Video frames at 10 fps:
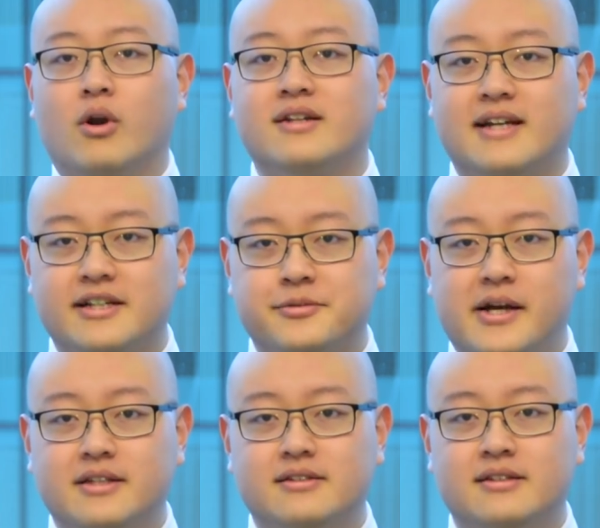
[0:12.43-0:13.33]
What is that
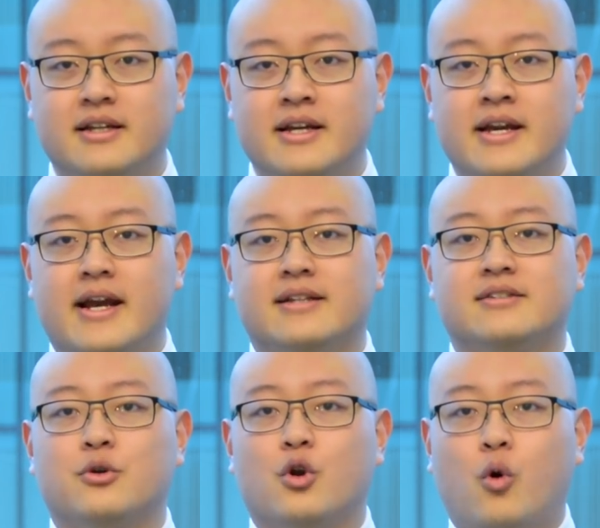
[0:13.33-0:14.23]
expense? It's
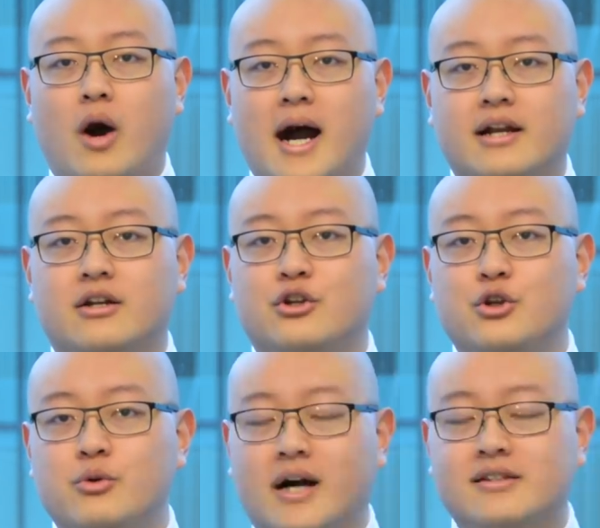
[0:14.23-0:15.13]
to acquire
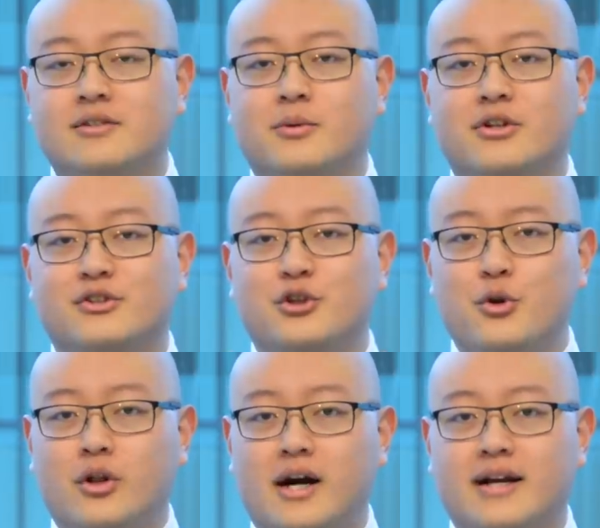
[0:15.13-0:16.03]
new customers, new
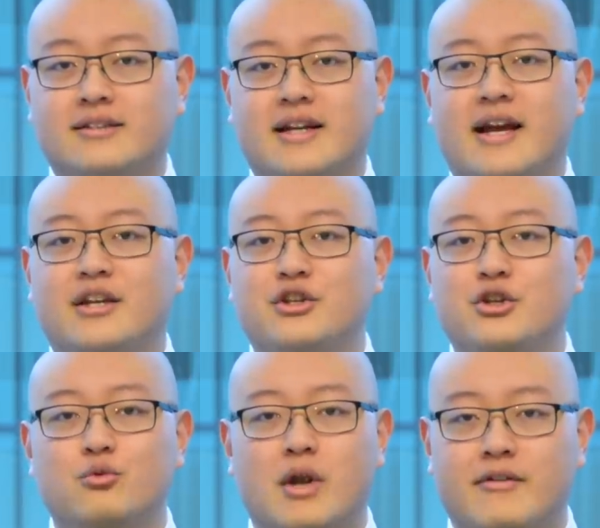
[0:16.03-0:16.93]
clients, and
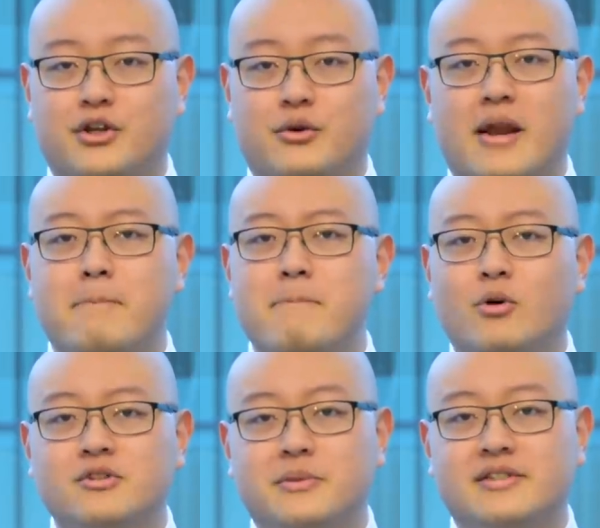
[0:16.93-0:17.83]
new revenue. And
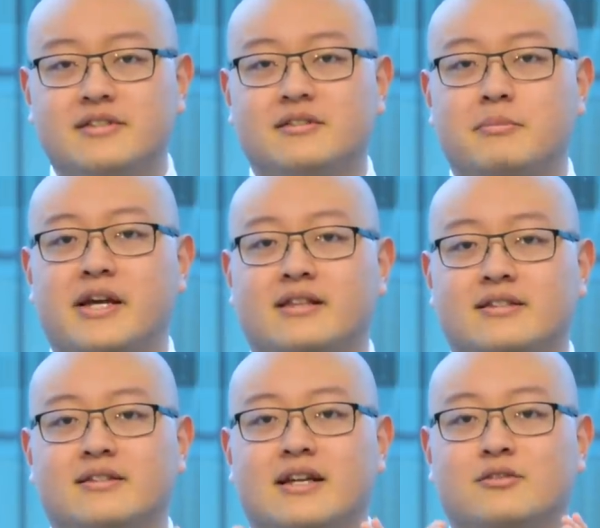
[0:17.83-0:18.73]
most businesses make
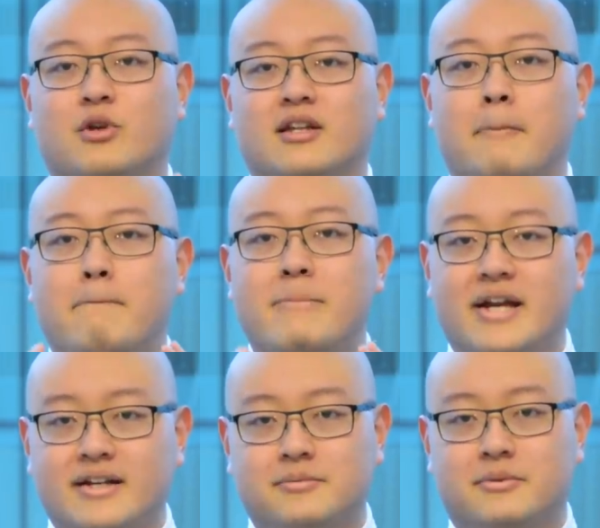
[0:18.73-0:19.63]
this as one of the
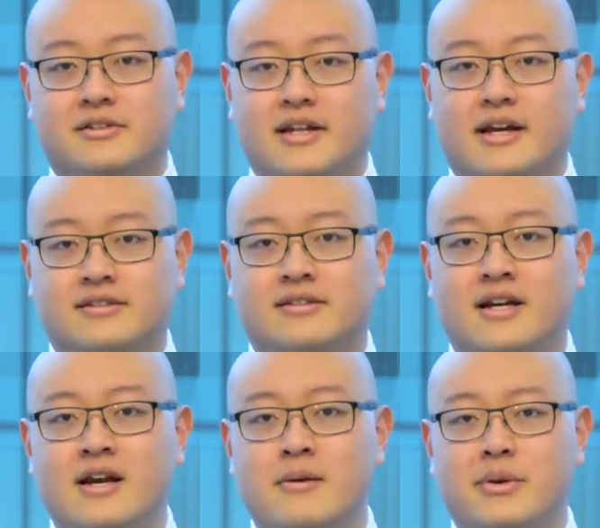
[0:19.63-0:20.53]
biggest mistakes
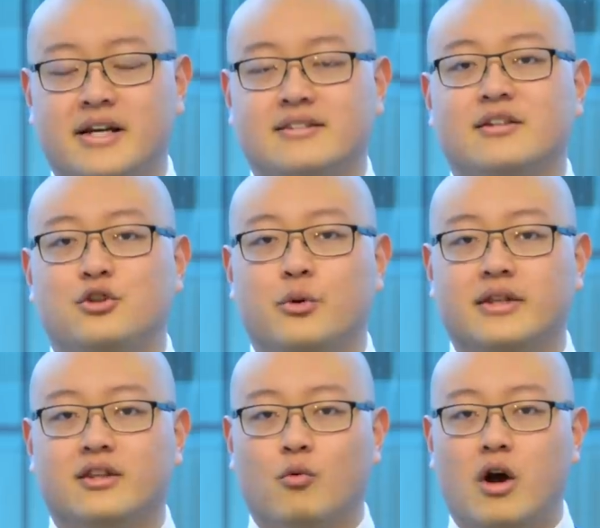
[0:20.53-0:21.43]
because they do
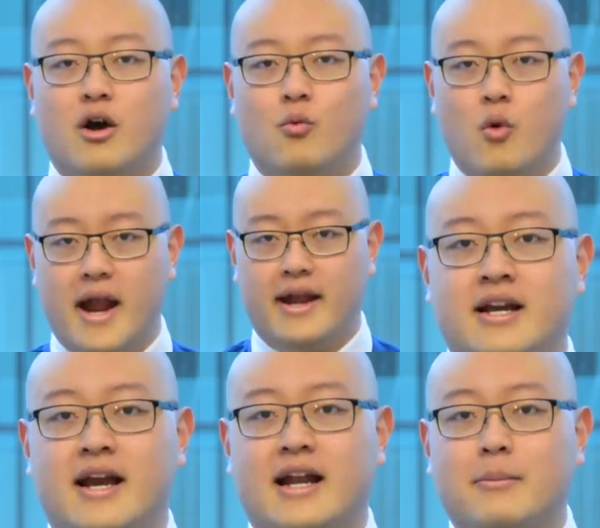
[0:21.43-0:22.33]
it the wrong way.
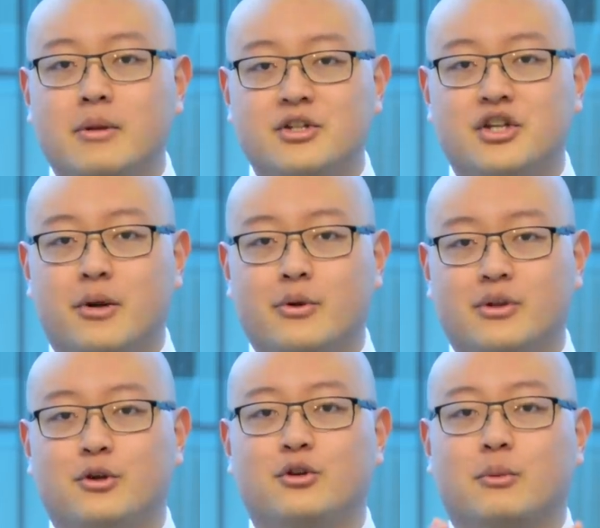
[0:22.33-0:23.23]
And I'm gonna be sharing
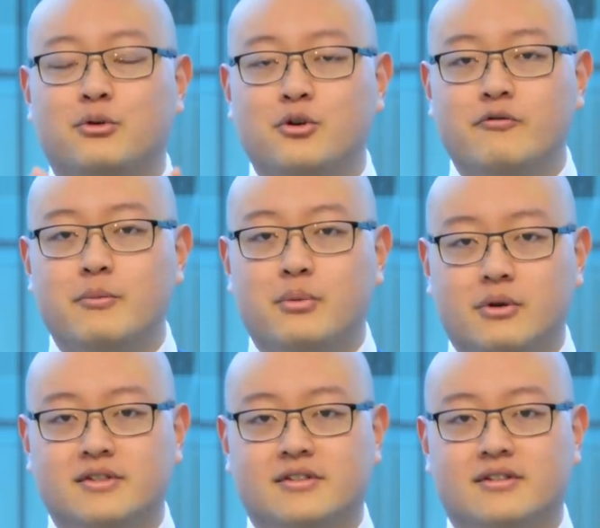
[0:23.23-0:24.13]
with you the proven
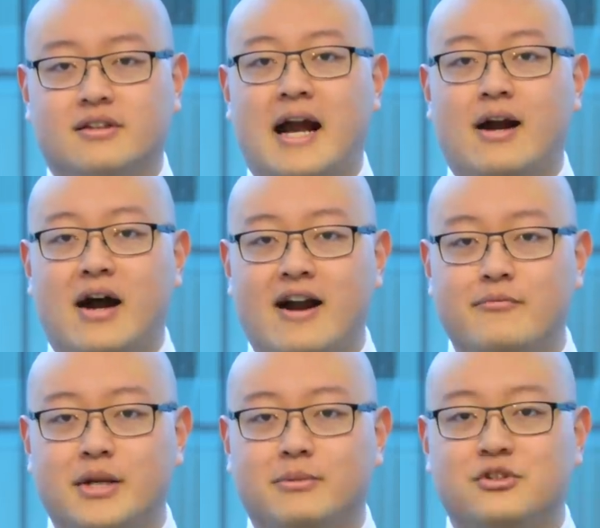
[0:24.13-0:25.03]
process on how I've
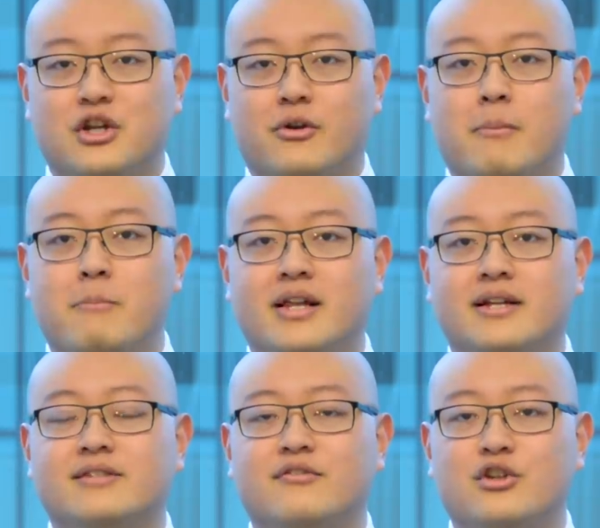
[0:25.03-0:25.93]
been able to generate
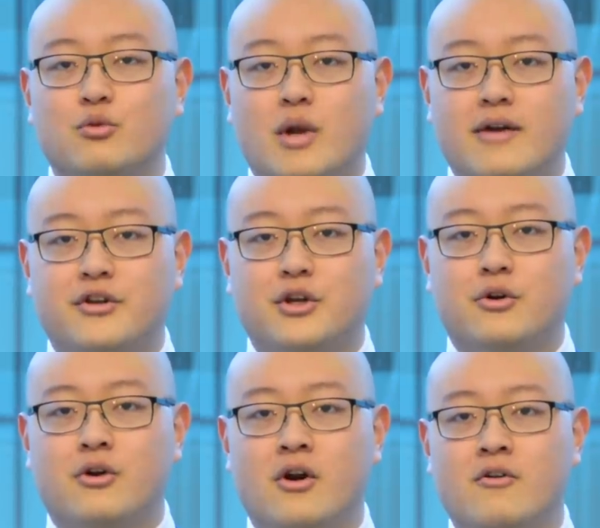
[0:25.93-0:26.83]
millions of new revenue from